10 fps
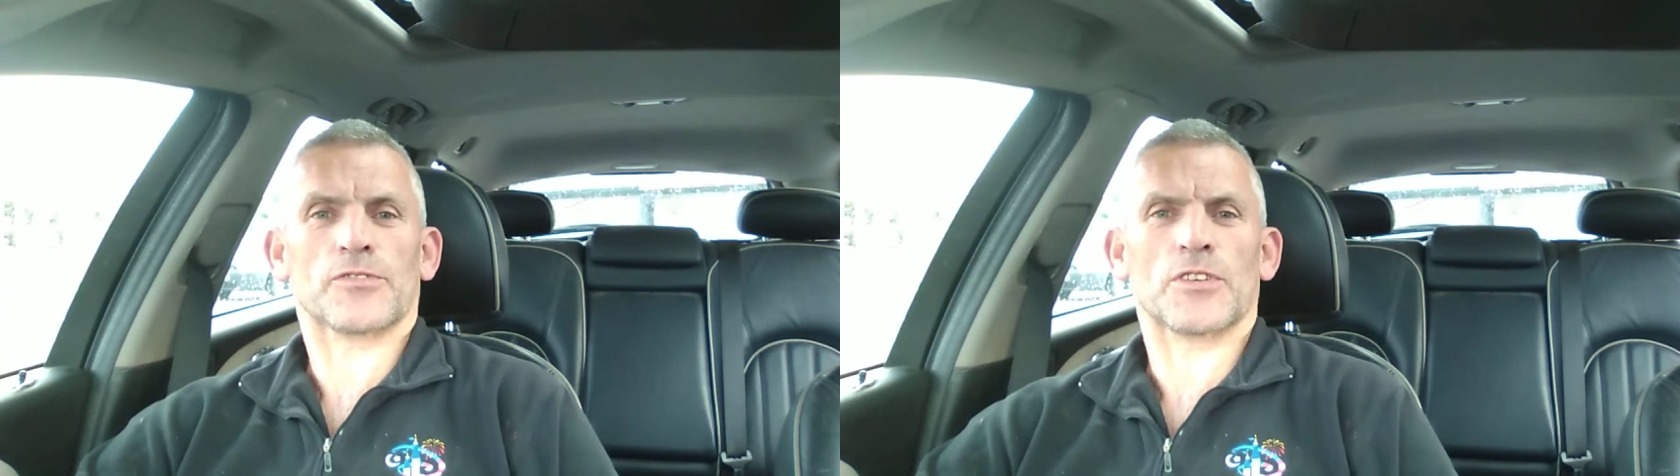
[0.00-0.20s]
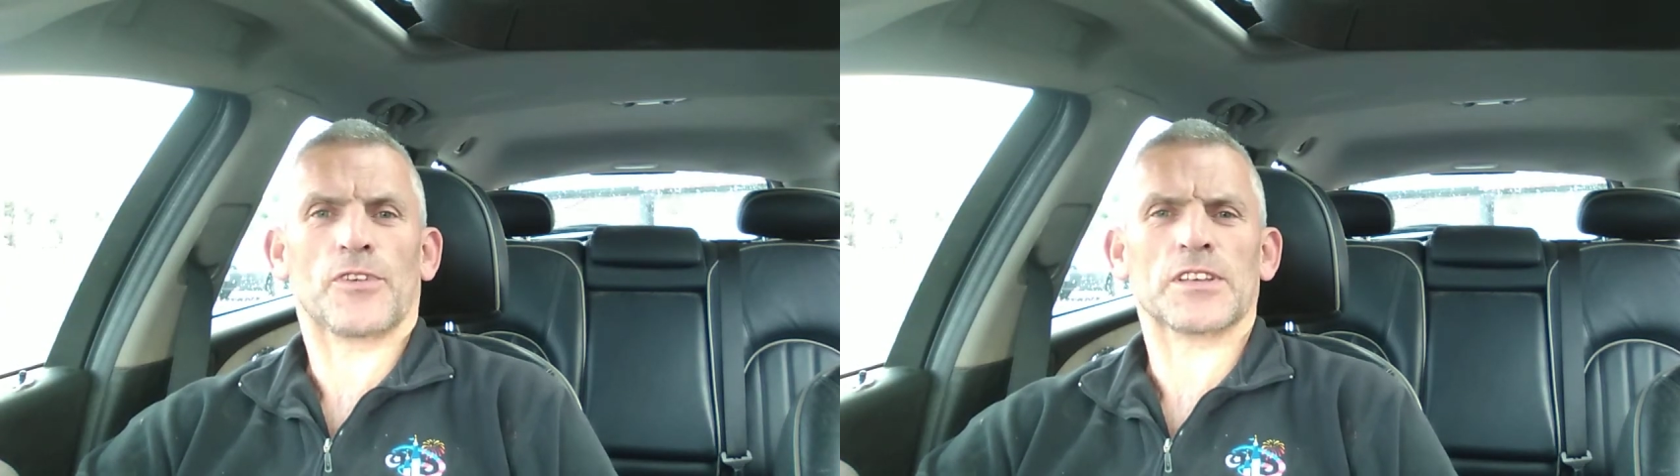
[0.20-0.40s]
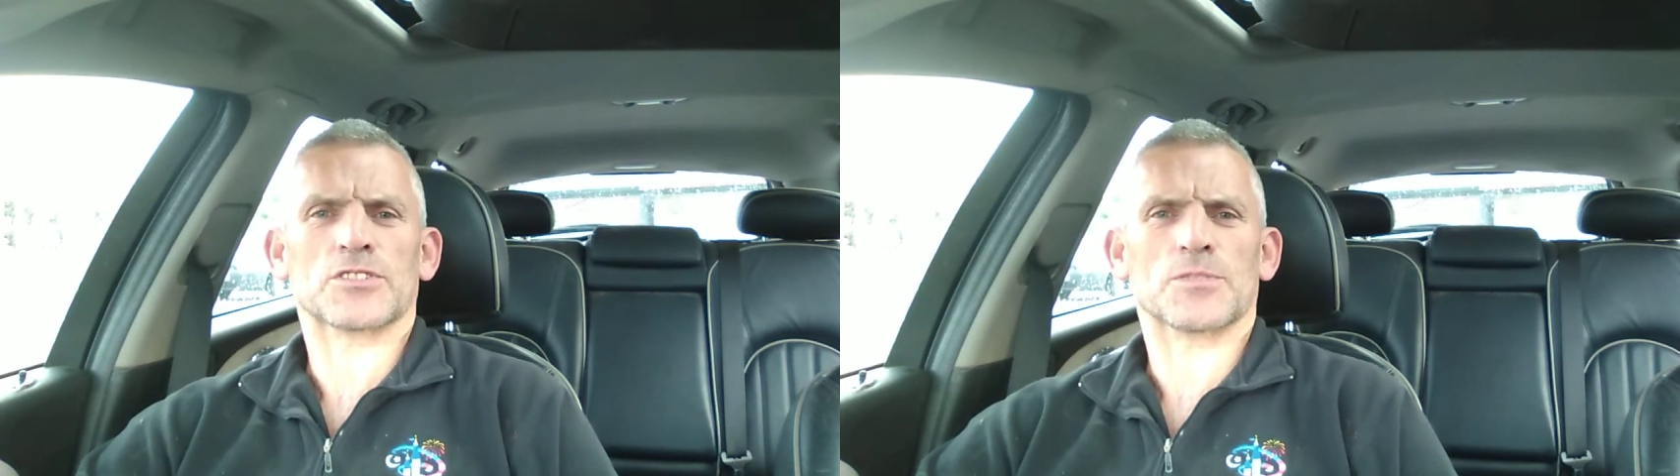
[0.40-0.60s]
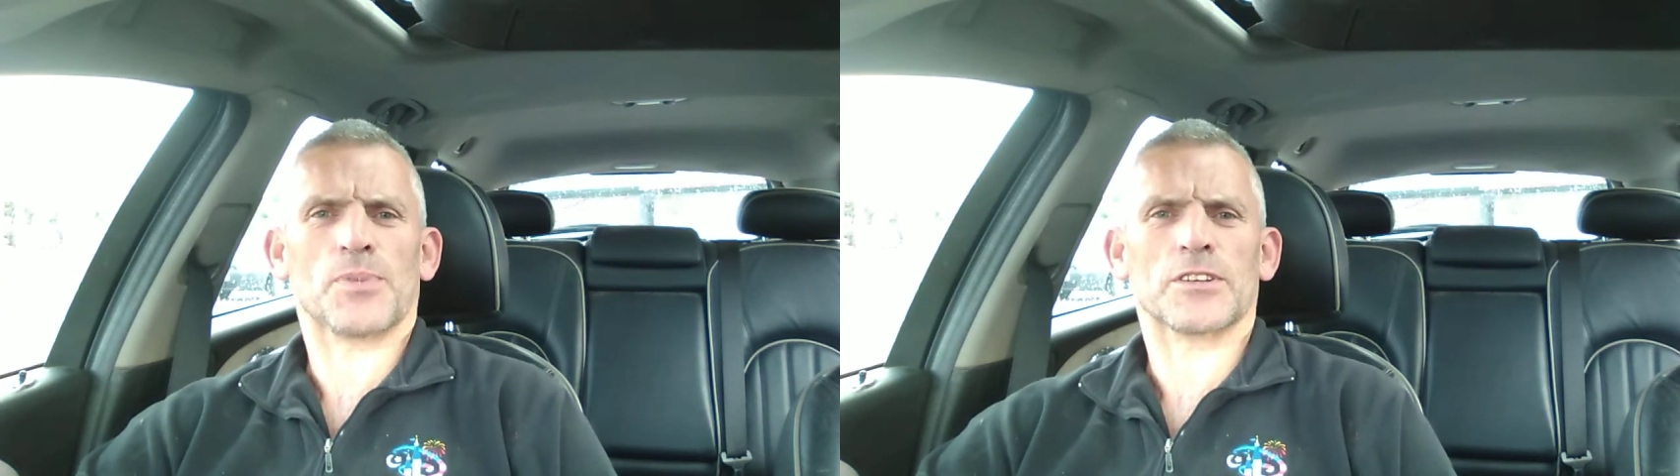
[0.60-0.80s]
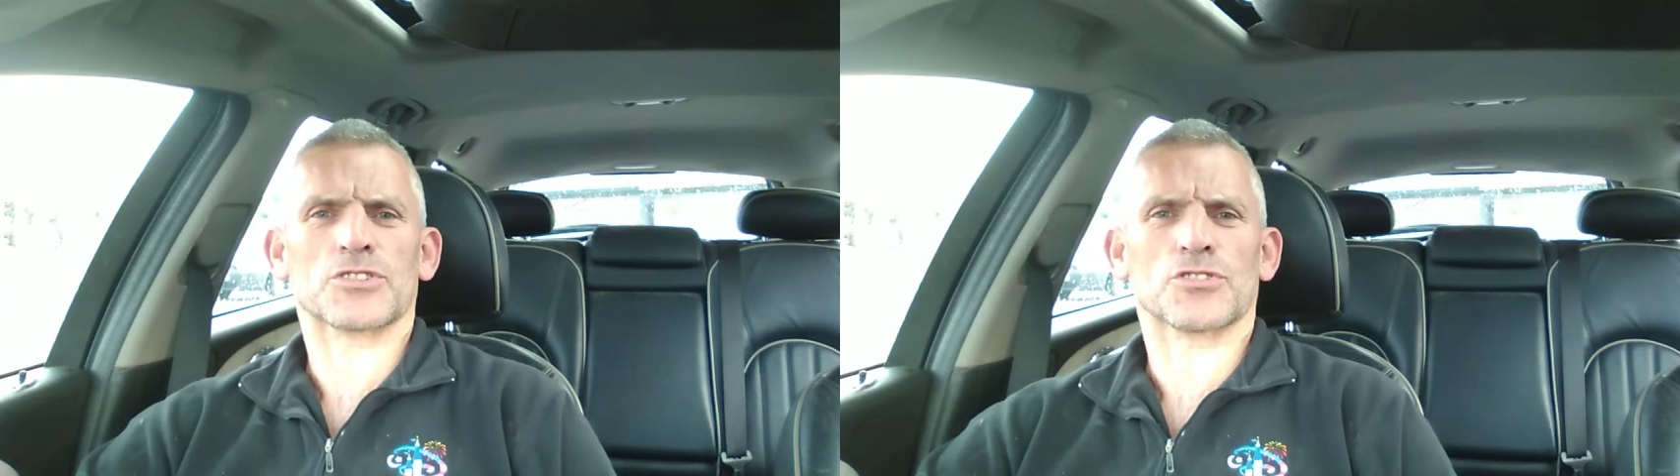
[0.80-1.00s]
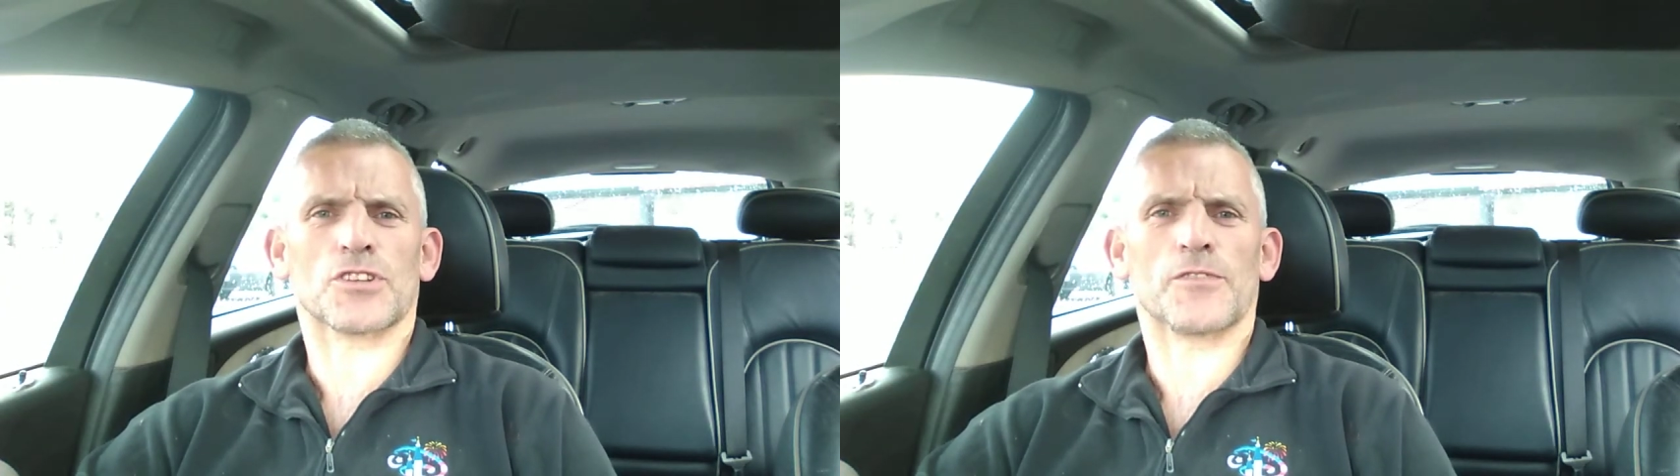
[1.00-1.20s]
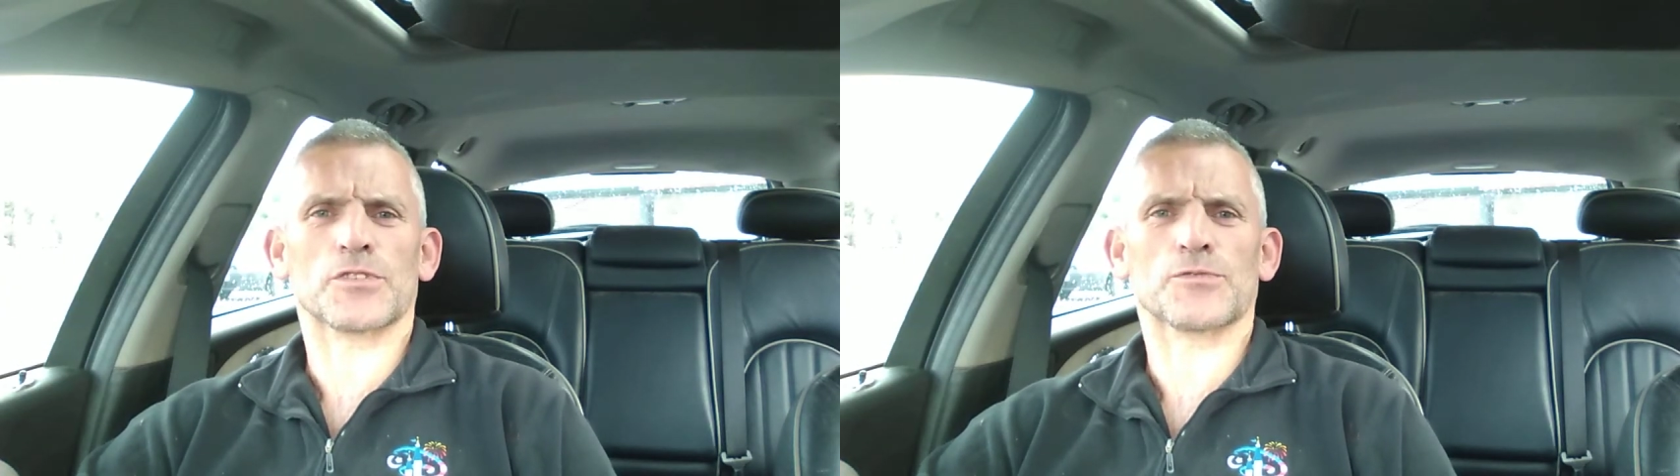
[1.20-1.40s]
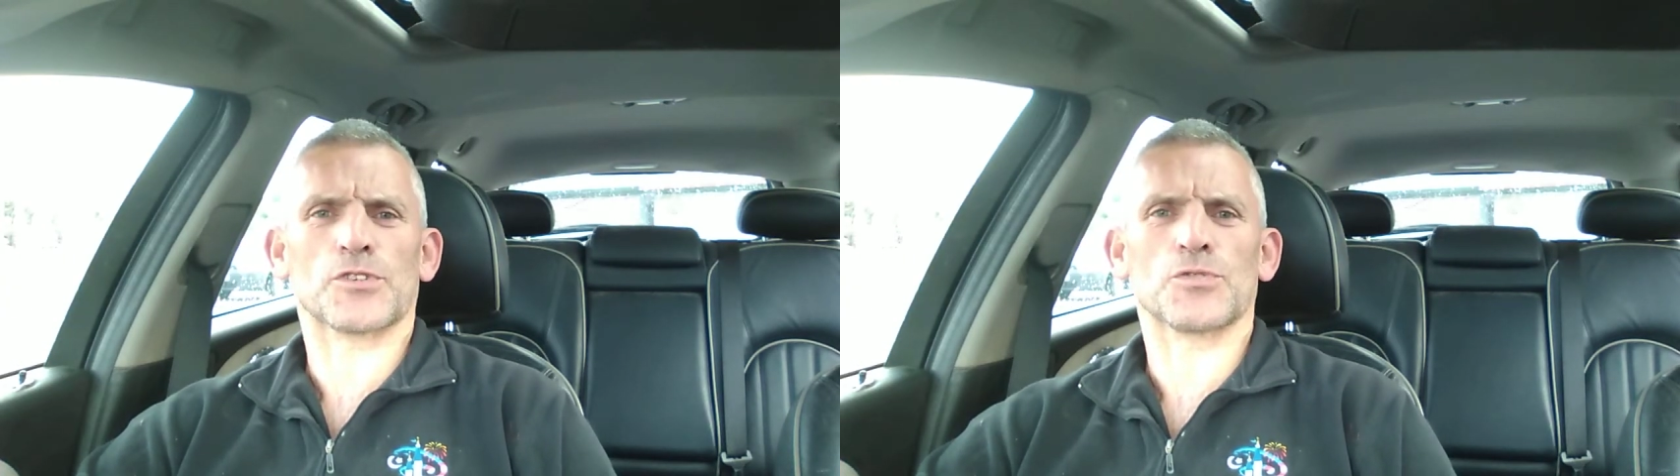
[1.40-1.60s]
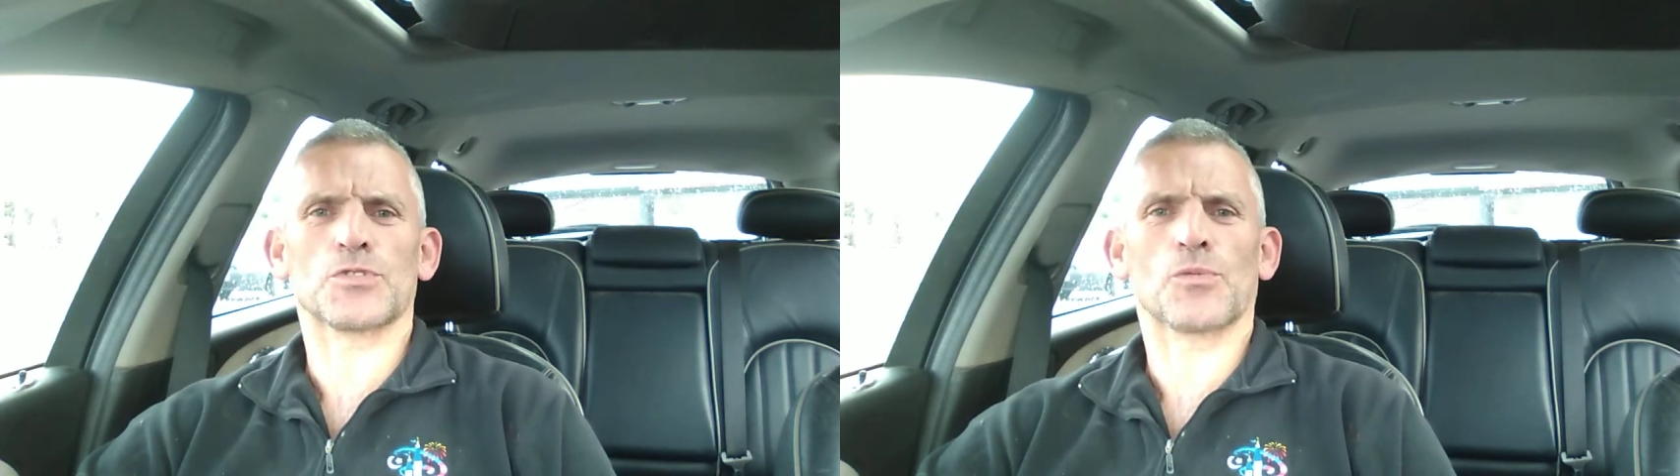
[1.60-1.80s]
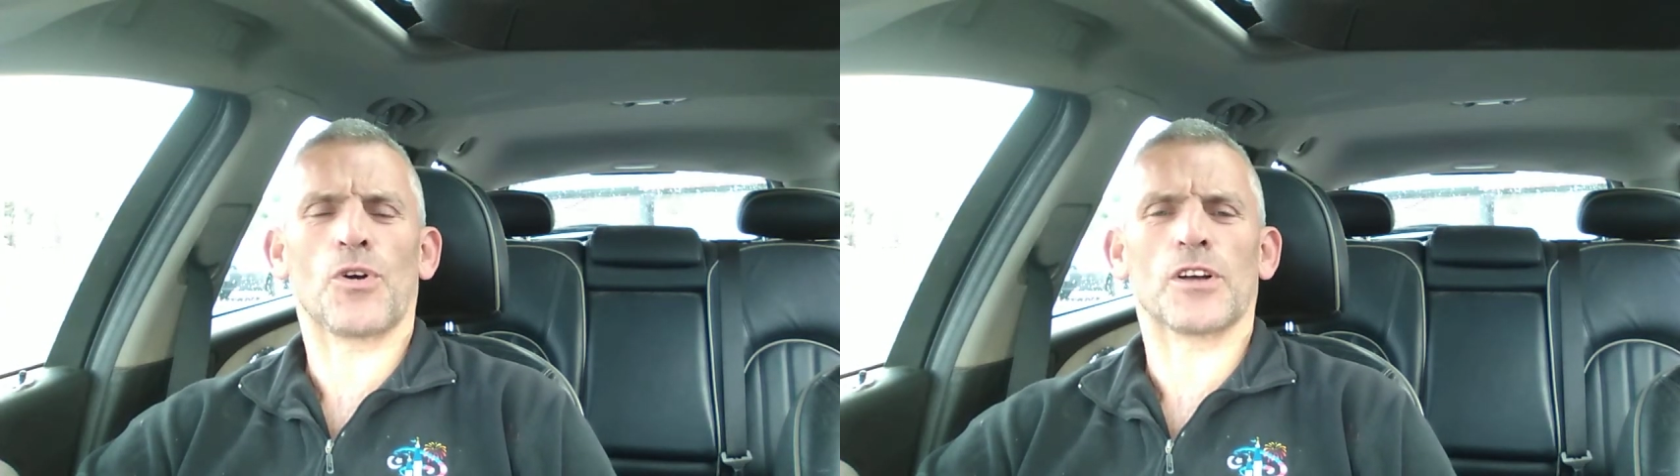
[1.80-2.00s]
fine, because your partner should love you for who
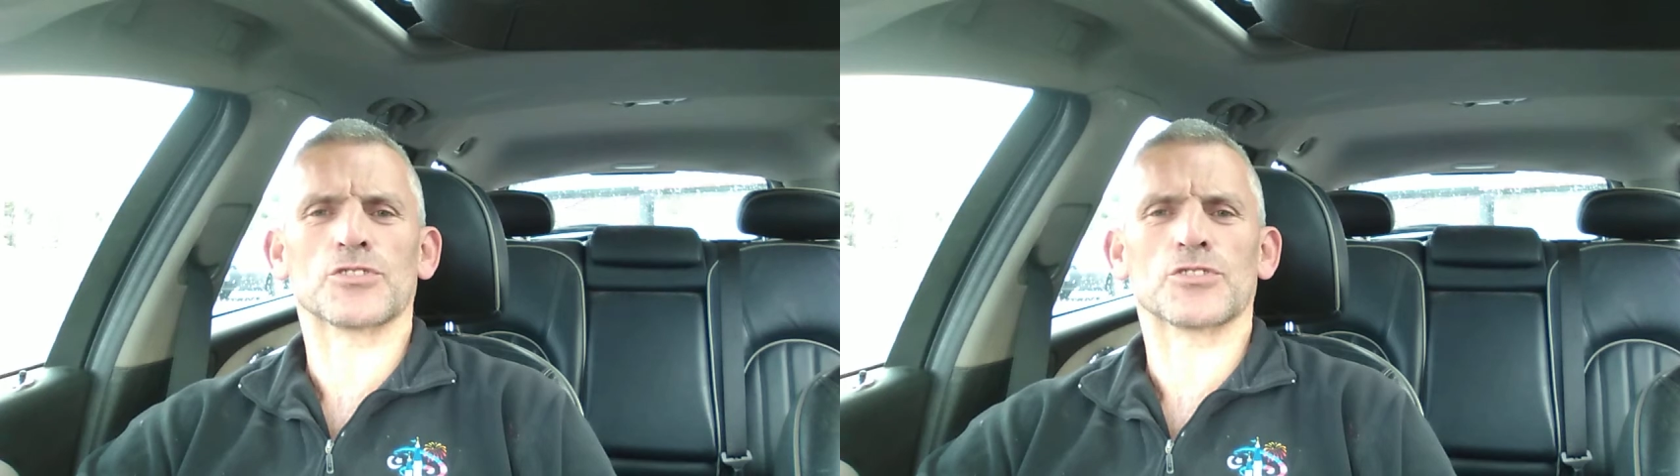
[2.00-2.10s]
you are.